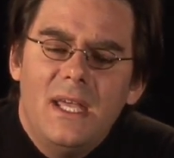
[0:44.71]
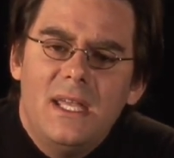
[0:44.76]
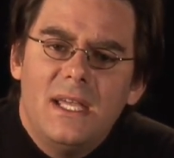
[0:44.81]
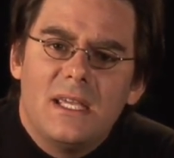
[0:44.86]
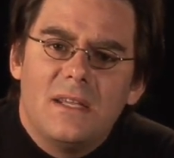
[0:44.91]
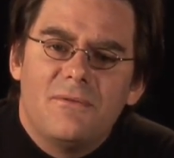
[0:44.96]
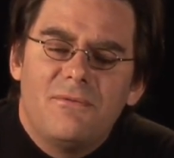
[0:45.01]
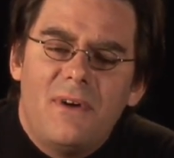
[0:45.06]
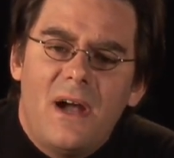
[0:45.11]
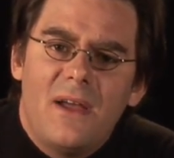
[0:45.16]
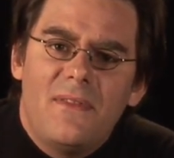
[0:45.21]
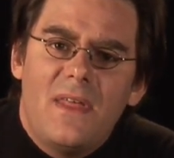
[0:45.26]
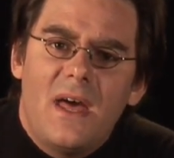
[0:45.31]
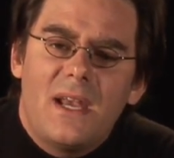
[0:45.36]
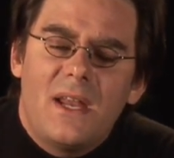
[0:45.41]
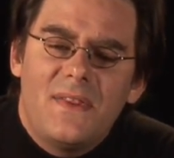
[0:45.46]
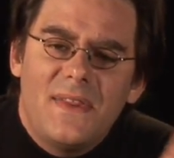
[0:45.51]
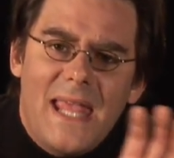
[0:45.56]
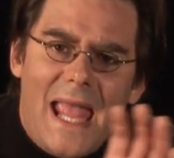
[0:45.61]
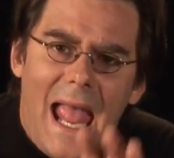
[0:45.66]
You can find that
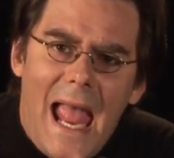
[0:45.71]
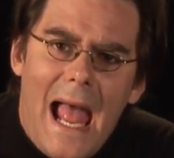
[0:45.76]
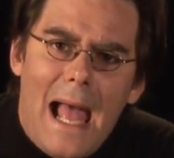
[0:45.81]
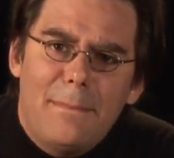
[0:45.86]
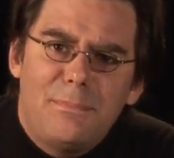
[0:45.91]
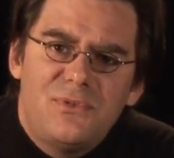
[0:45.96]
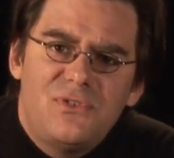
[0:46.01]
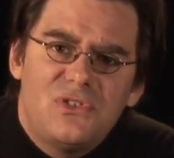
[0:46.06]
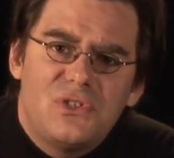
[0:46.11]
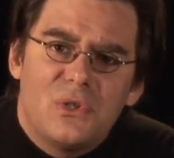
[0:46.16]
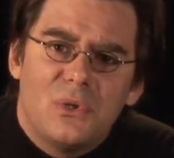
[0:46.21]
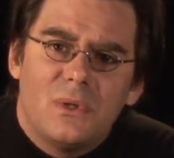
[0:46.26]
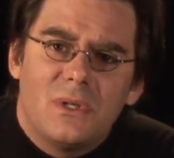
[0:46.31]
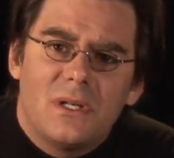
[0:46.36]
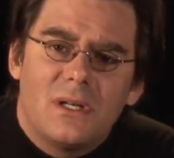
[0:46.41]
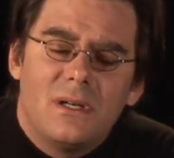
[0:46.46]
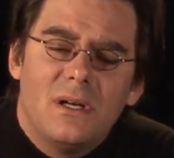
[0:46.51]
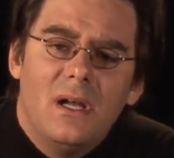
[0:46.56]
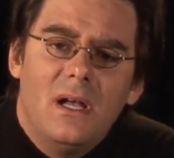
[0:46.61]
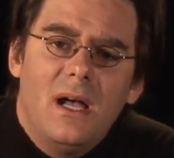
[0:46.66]
on the App
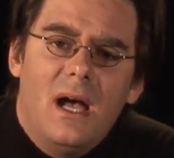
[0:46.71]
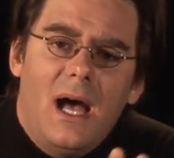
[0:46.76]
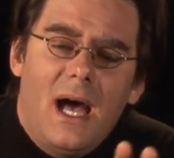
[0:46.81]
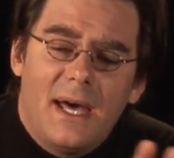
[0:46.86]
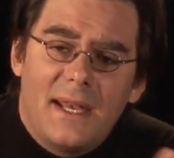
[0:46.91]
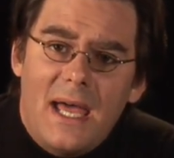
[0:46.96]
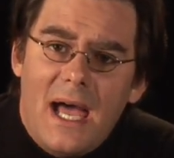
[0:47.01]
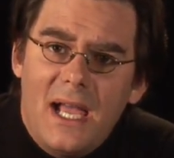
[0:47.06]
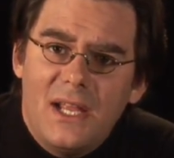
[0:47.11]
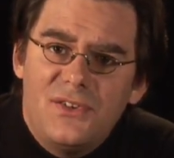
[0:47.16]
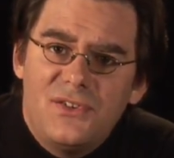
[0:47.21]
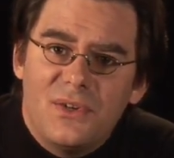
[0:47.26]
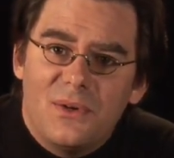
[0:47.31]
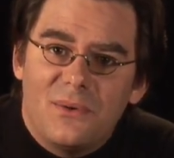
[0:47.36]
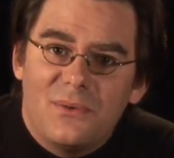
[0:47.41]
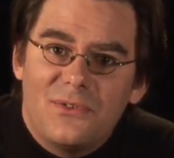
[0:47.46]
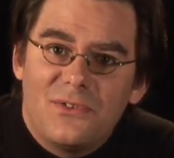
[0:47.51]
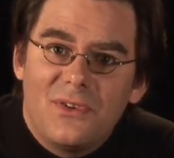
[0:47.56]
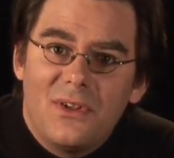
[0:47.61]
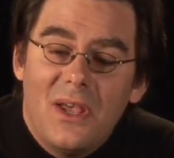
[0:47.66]
Store on
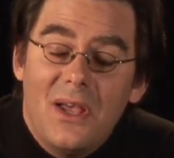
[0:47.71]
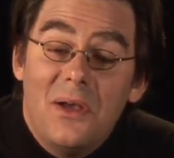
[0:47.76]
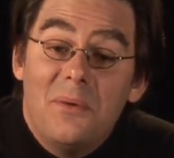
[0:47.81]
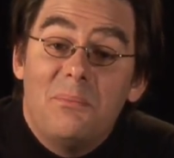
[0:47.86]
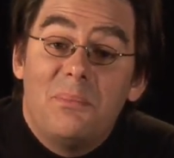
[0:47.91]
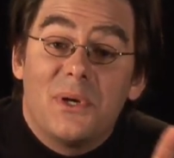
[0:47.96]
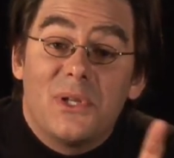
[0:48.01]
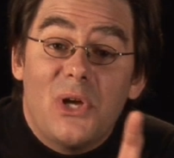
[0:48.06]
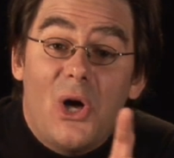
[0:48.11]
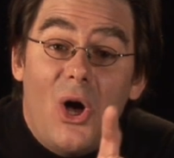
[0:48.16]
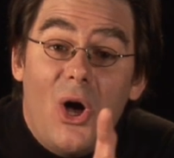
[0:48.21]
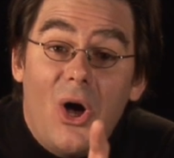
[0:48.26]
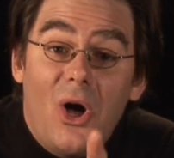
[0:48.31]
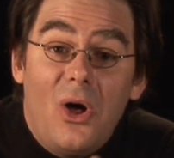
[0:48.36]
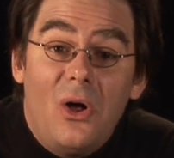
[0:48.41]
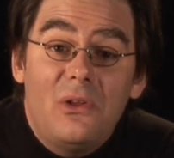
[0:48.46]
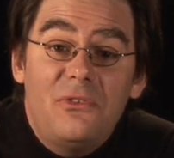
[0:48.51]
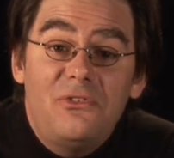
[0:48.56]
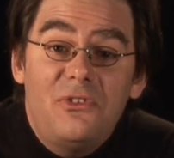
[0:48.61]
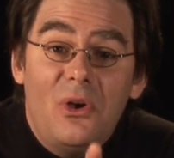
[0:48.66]
iTunes, but
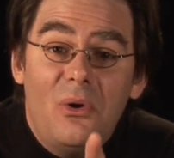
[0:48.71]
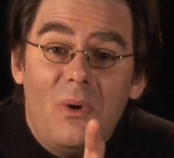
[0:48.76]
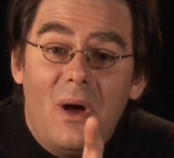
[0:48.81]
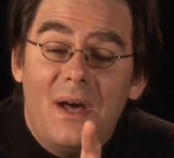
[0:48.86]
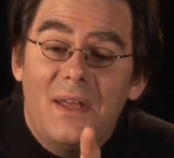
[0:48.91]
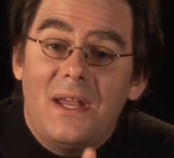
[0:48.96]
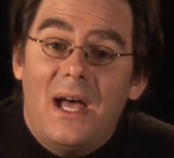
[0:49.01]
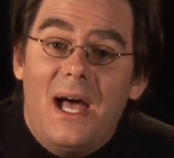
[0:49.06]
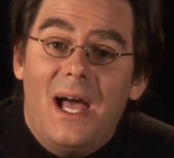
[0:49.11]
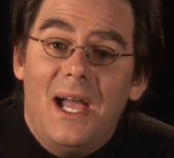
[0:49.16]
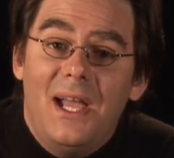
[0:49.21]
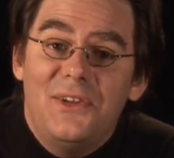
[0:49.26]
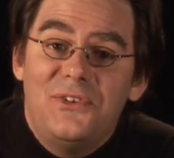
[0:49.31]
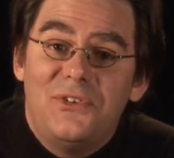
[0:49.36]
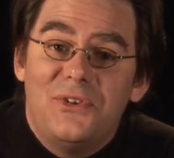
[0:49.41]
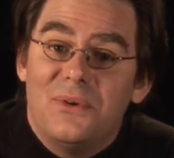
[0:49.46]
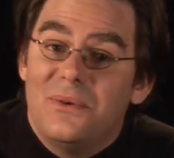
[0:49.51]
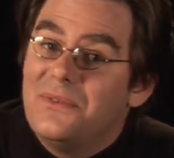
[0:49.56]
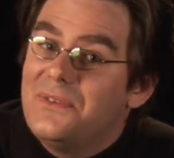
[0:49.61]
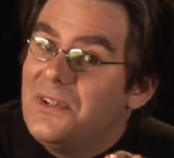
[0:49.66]
also on
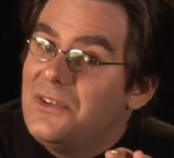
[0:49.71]
iTunes.